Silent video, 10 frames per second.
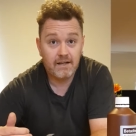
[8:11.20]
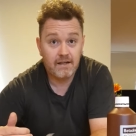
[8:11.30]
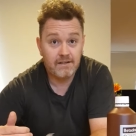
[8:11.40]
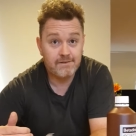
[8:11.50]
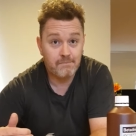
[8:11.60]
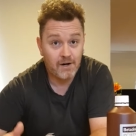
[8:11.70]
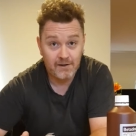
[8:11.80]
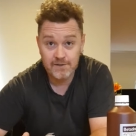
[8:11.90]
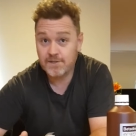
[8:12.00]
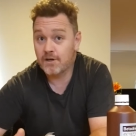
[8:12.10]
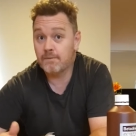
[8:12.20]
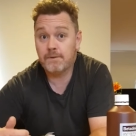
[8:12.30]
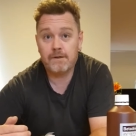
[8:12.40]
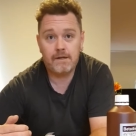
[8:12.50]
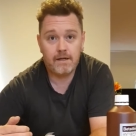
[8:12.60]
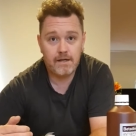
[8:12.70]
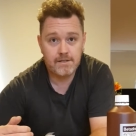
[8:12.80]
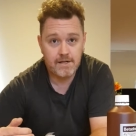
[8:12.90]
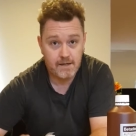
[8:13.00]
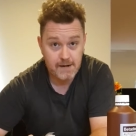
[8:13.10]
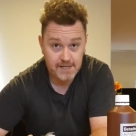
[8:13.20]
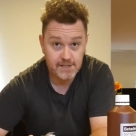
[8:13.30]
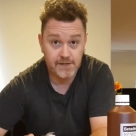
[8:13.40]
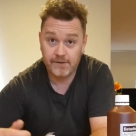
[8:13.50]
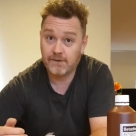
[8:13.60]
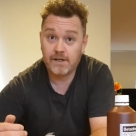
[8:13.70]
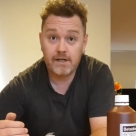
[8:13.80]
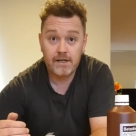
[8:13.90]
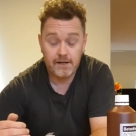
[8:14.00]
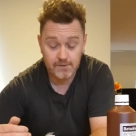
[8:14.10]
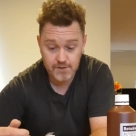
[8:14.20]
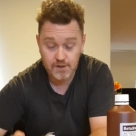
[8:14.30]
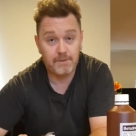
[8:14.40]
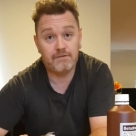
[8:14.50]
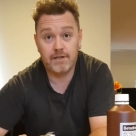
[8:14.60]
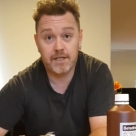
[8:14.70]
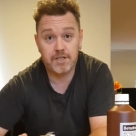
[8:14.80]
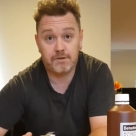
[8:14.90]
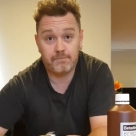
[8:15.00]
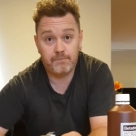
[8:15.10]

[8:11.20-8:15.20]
It's a mild soap, it's an antibacterial, it'll stop infection.